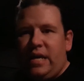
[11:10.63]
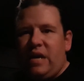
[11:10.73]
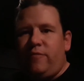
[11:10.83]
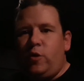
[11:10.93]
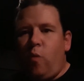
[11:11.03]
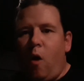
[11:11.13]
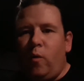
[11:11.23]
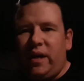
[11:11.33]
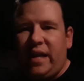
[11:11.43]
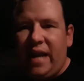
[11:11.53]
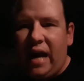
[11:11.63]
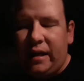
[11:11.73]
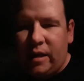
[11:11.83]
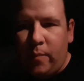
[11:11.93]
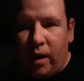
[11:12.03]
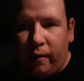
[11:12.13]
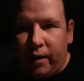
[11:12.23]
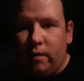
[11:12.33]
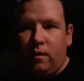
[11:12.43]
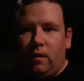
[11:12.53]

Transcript: If you won't and cannot compare it,